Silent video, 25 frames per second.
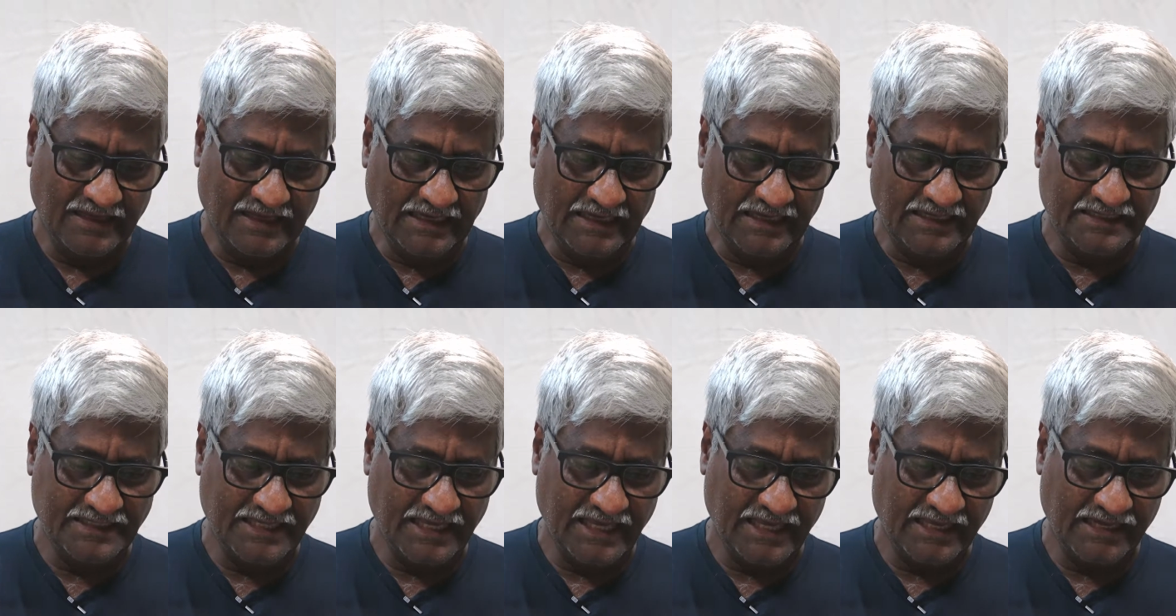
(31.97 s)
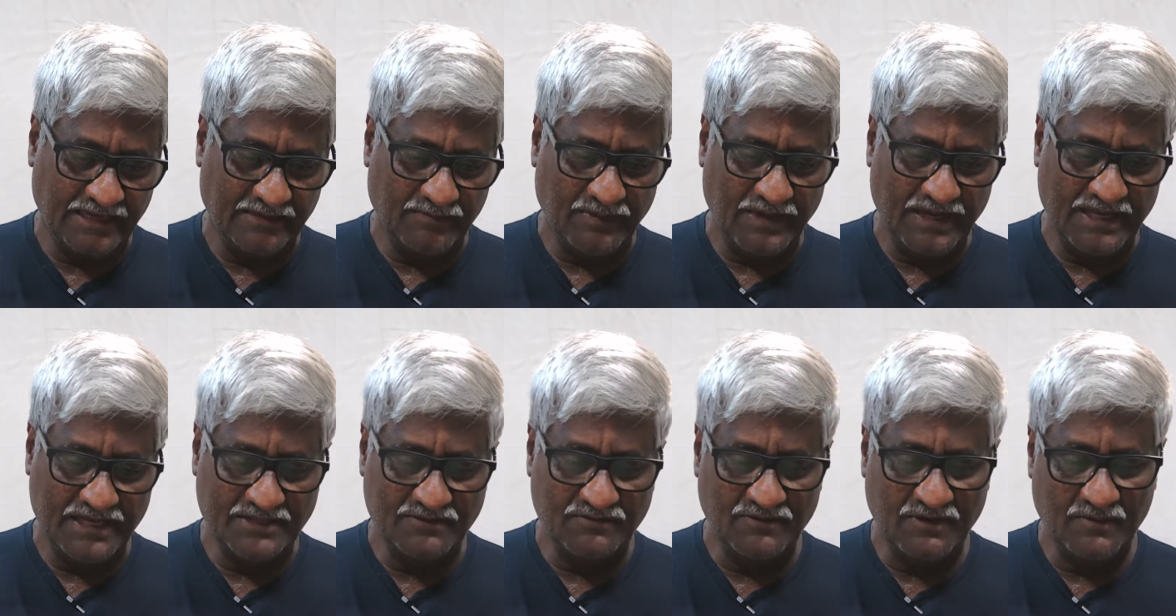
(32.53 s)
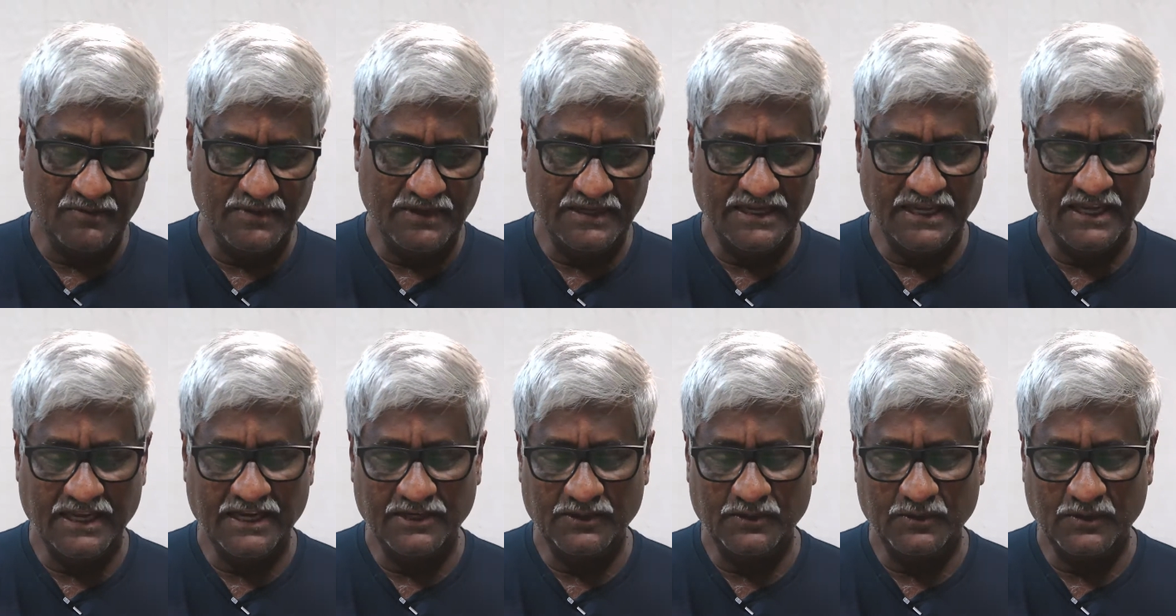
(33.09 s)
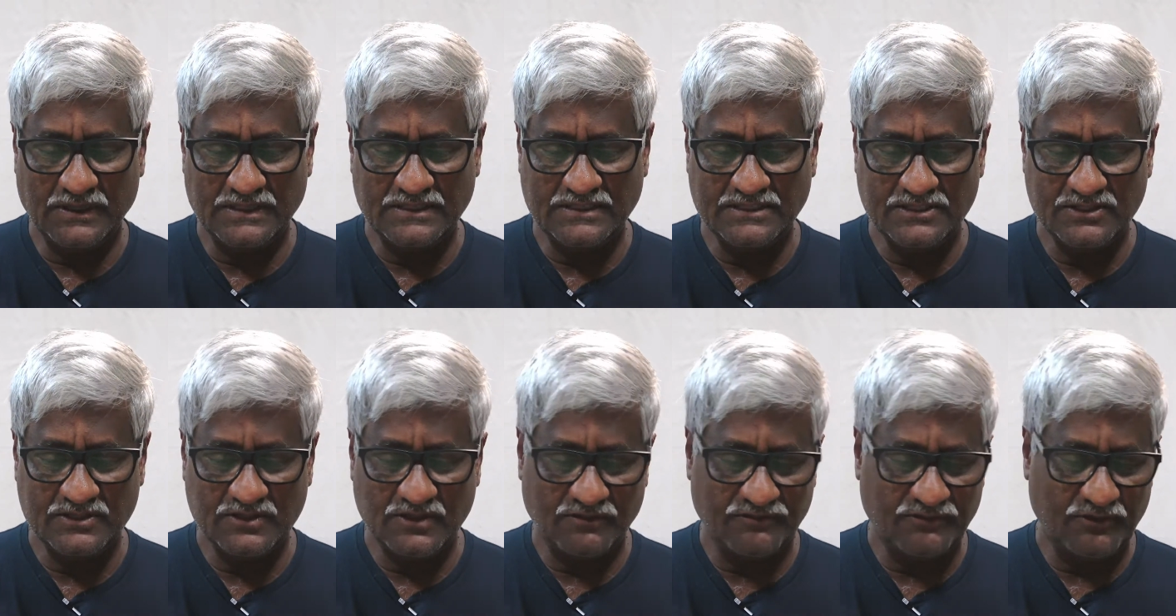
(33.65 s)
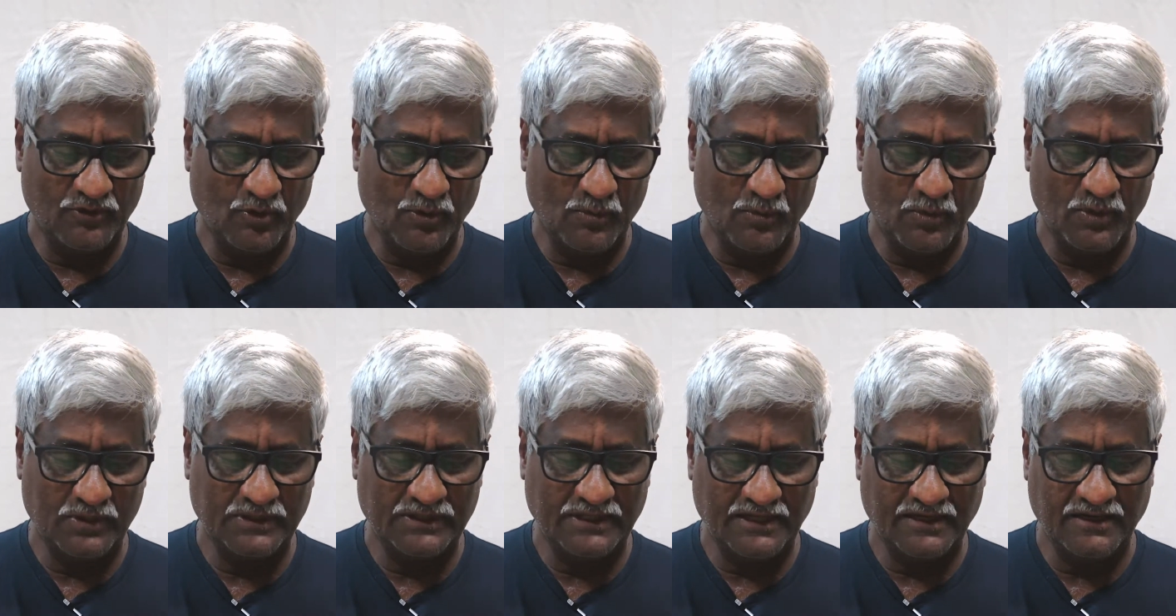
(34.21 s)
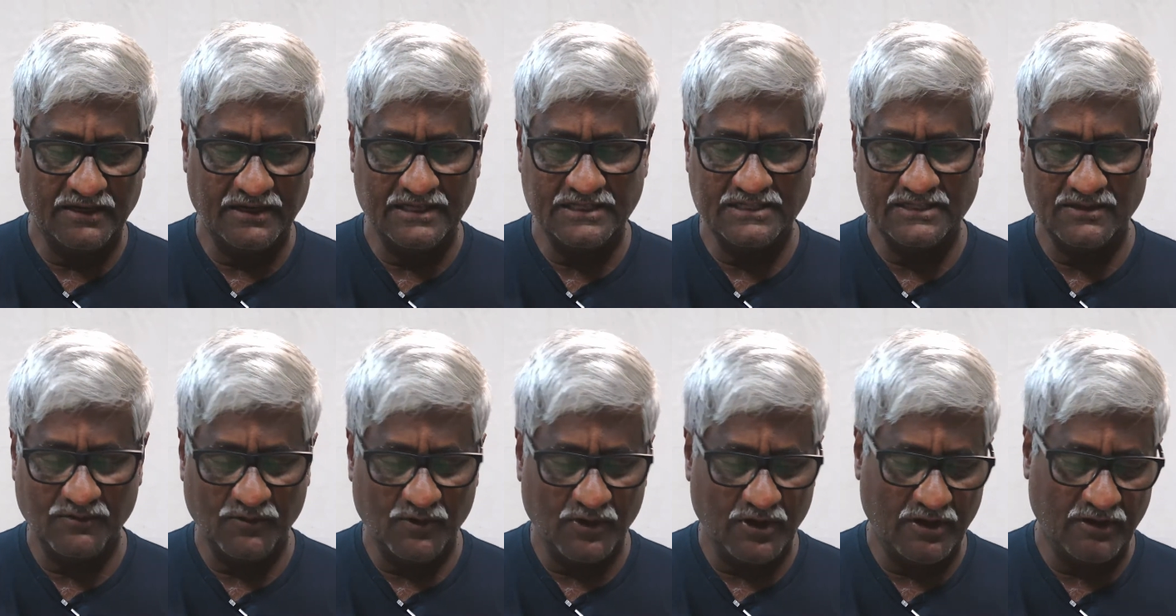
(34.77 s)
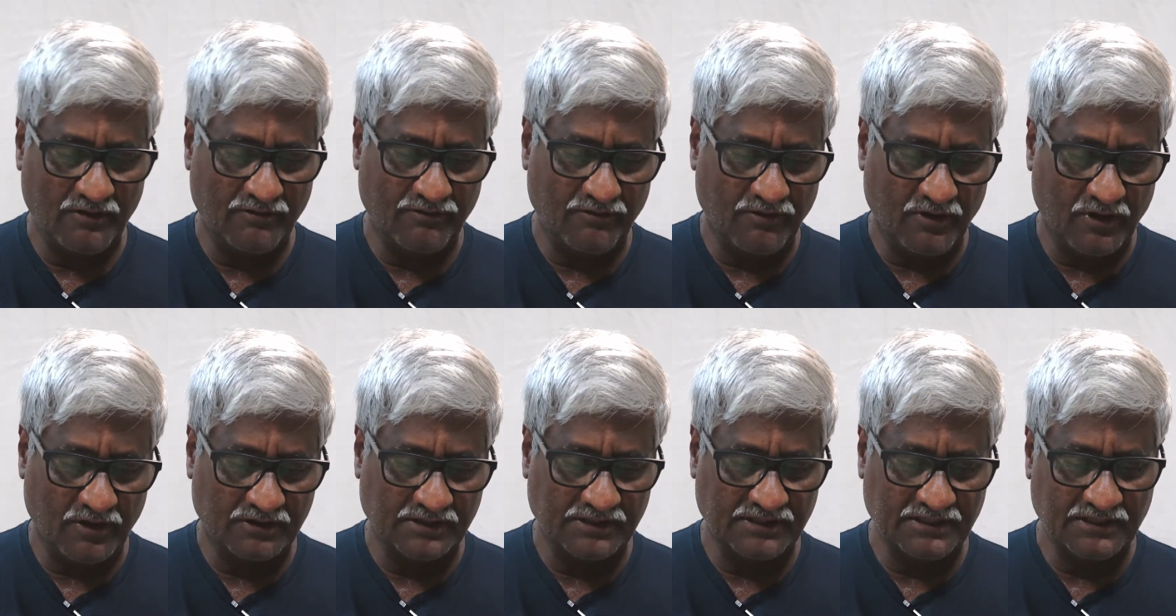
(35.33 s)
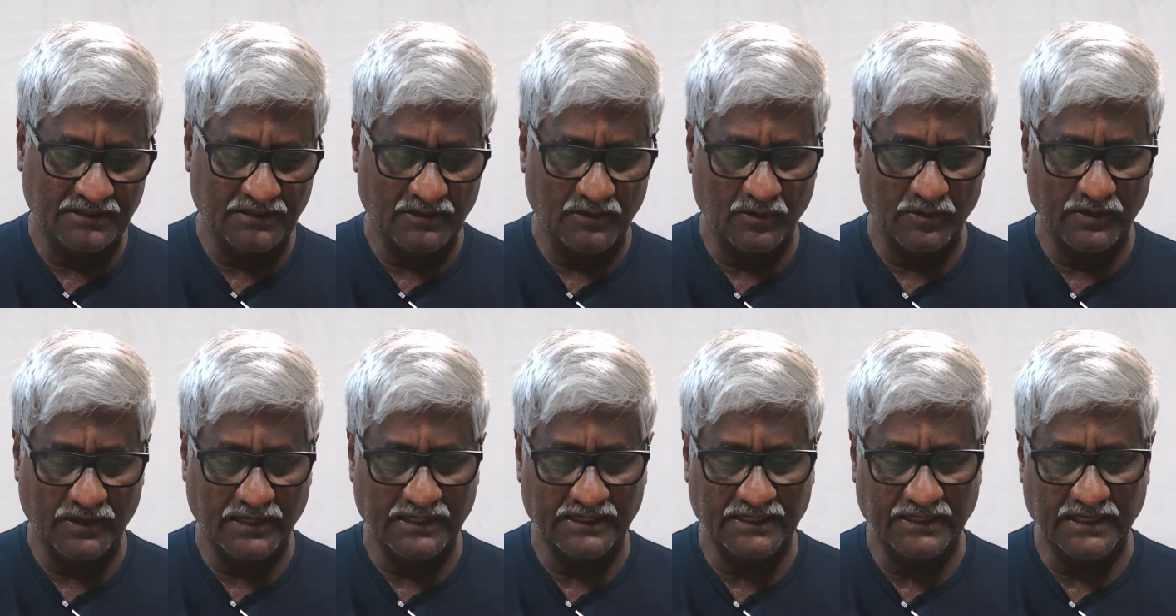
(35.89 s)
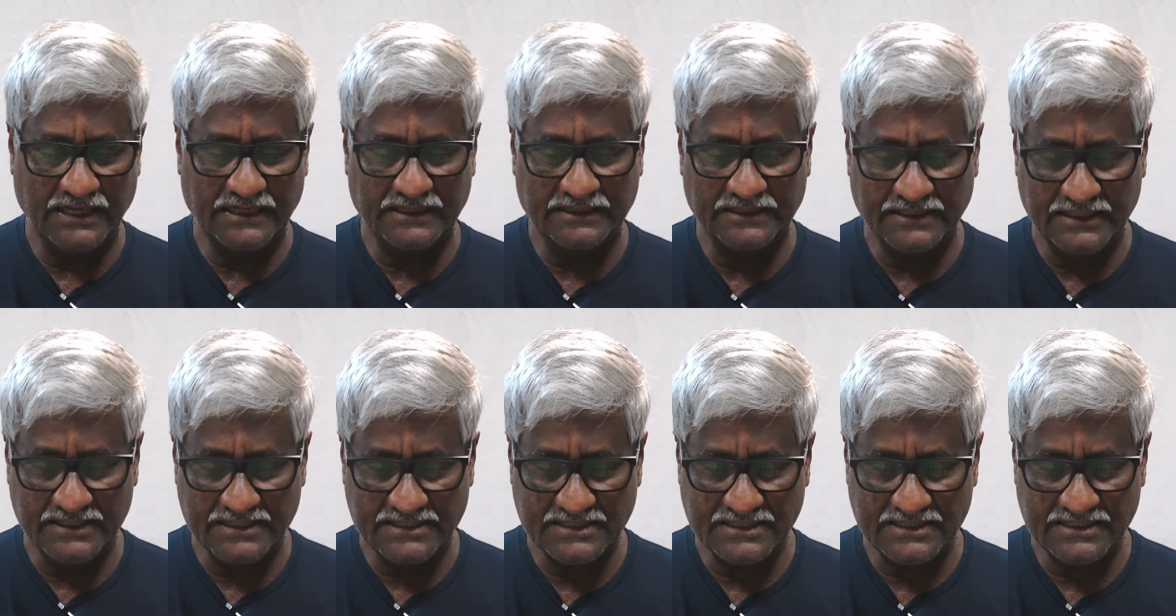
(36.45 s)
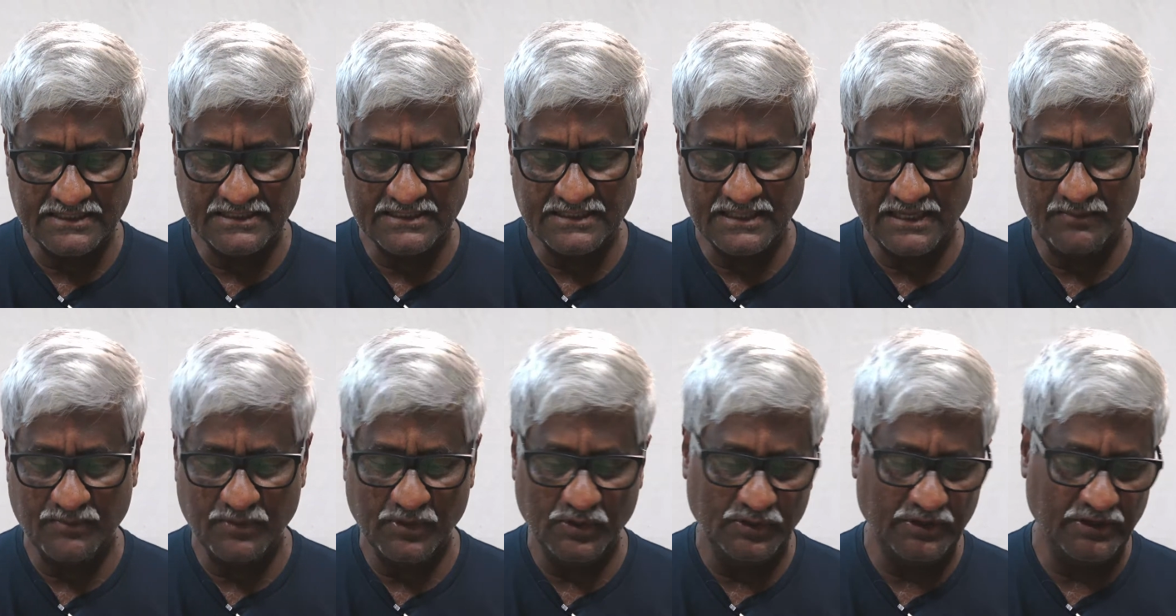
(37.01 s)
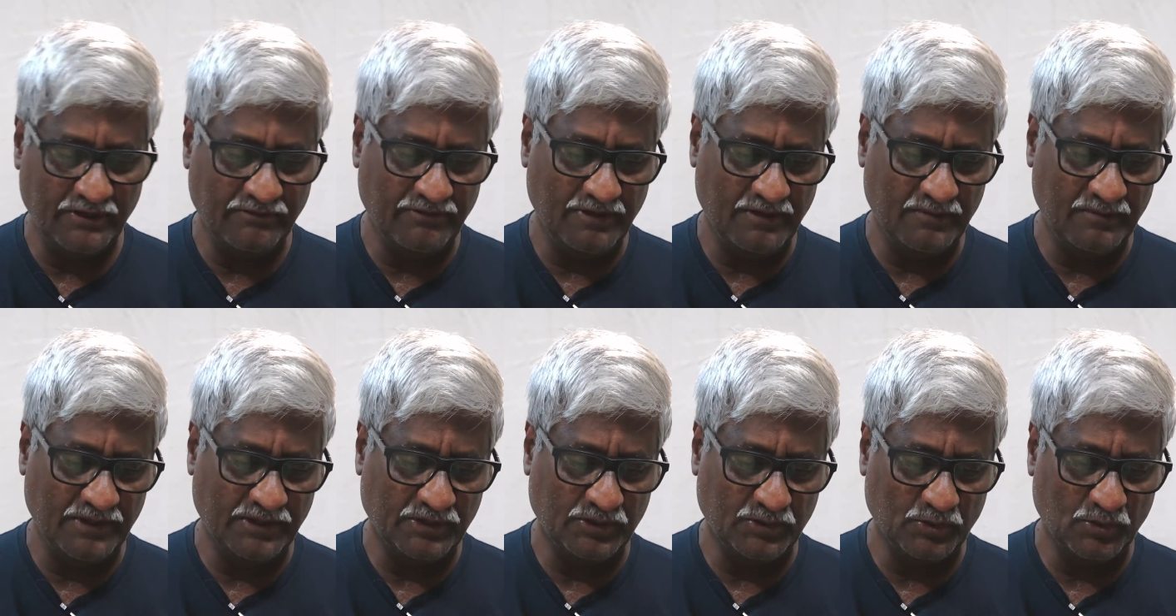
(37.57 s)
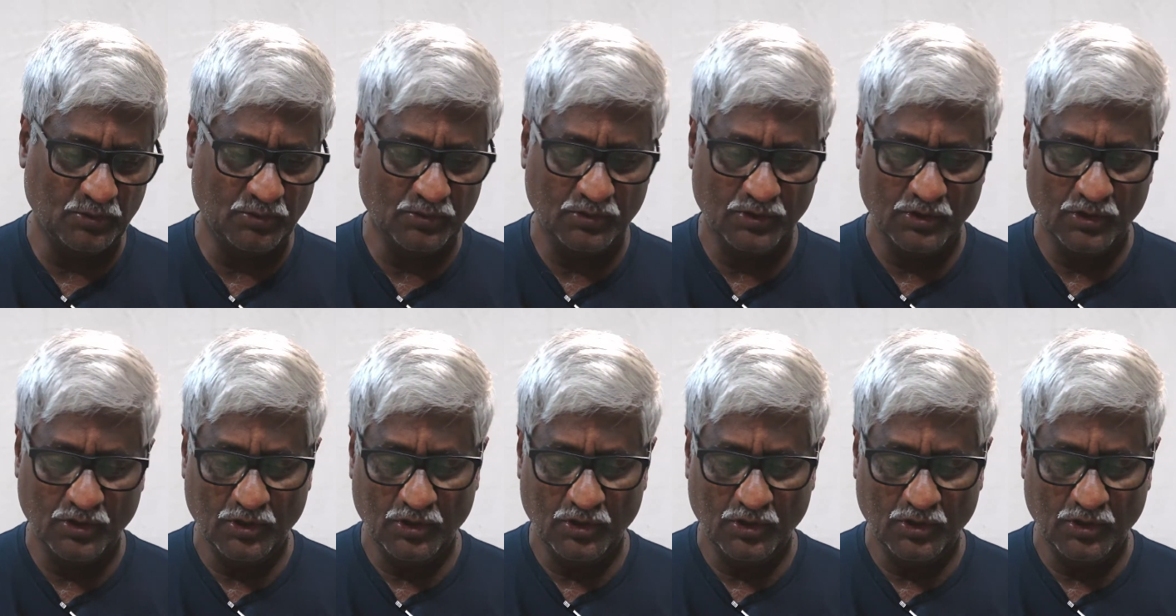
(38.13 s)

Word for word: A sacred place will be taken to consist of no more than a reservoir of water located at a distance, and beauty will be through